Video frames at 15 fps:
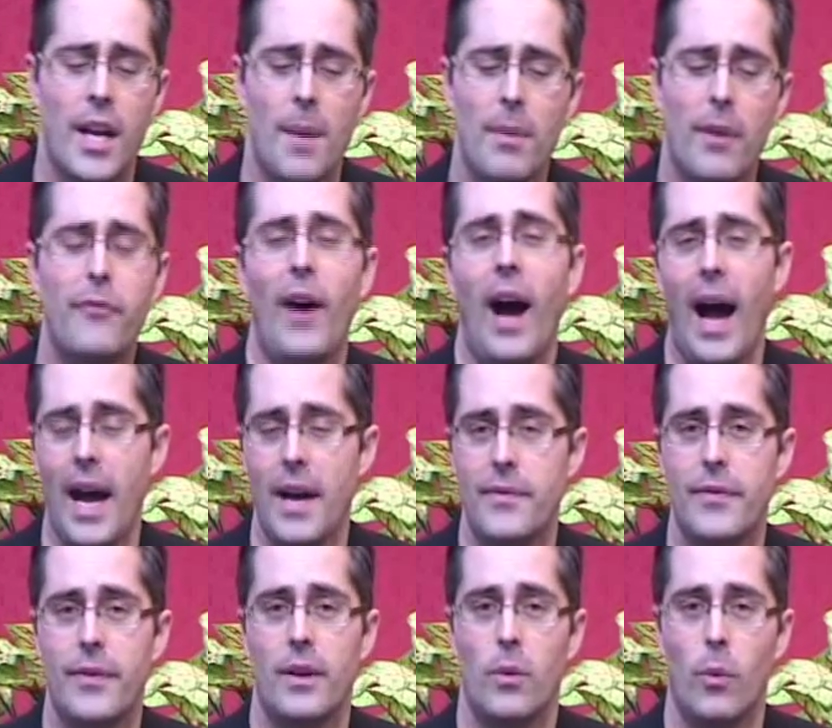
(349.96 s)
Number
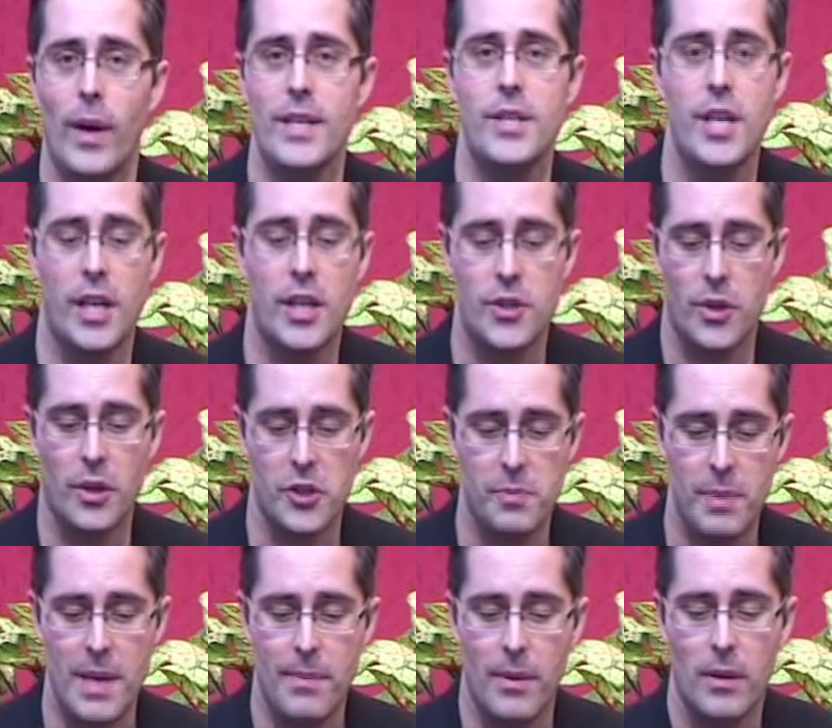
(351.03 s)
5, way she
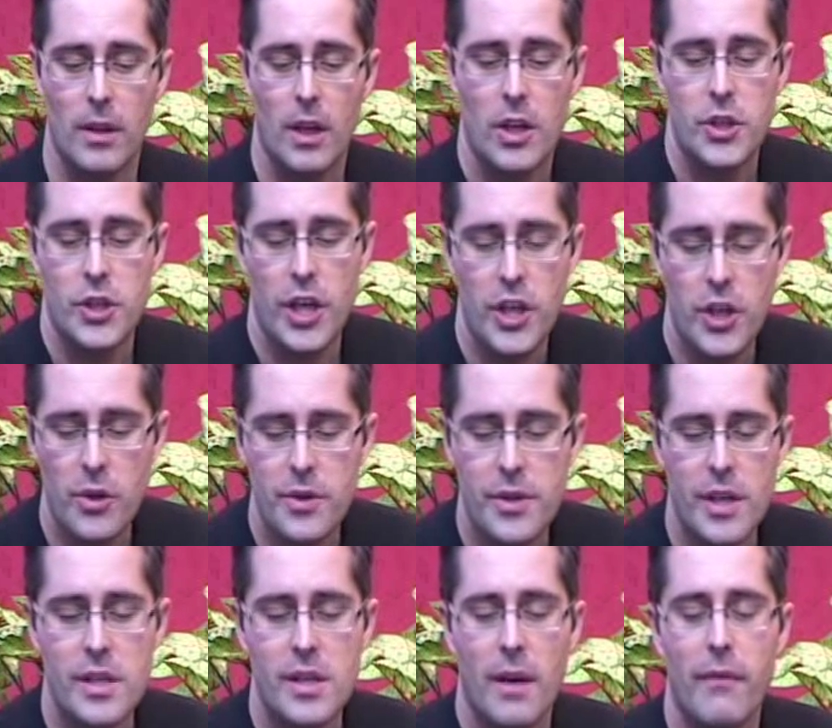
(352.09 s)
controls people. She
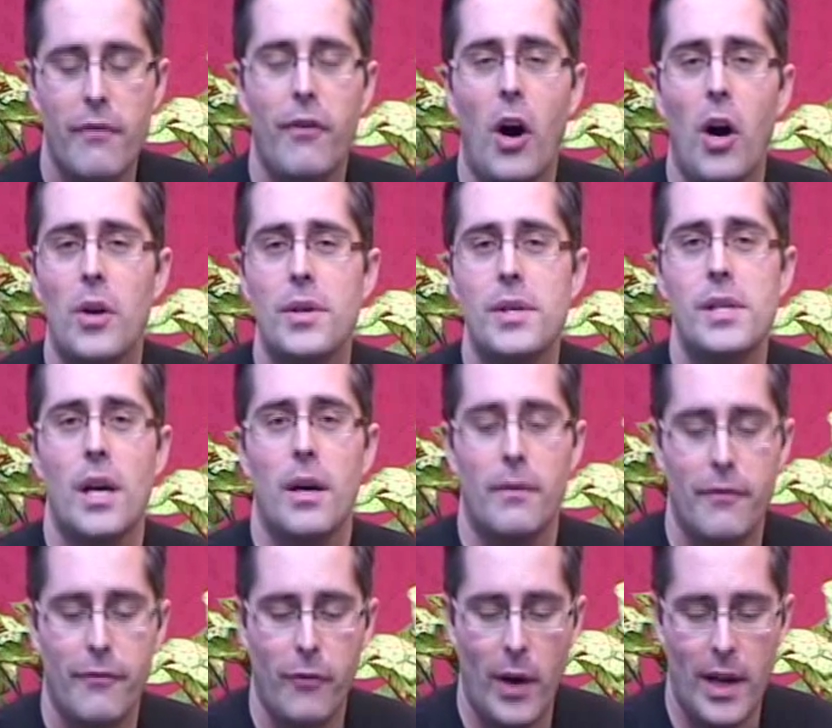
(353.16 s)
uses false
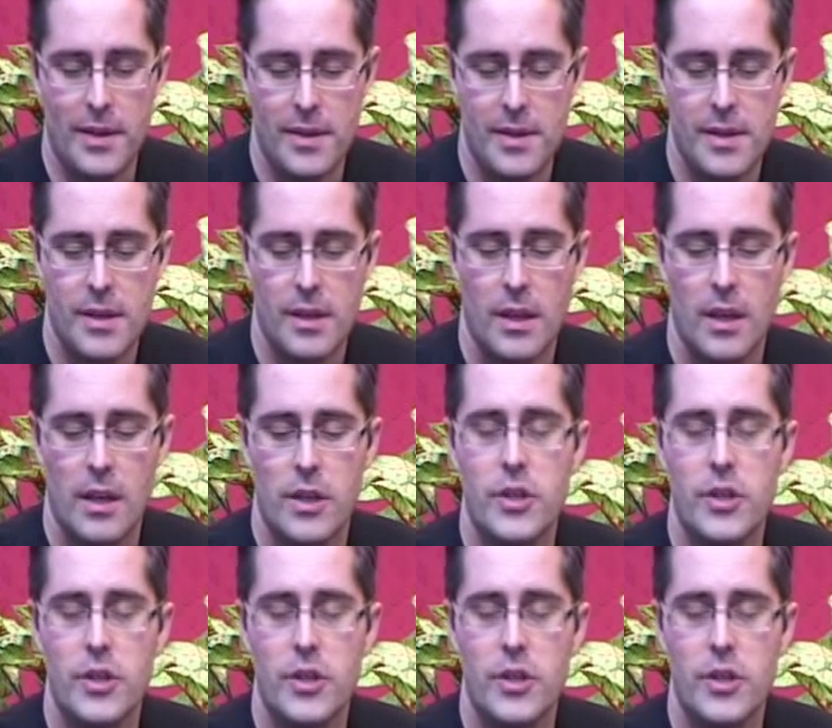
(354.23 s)
fronts.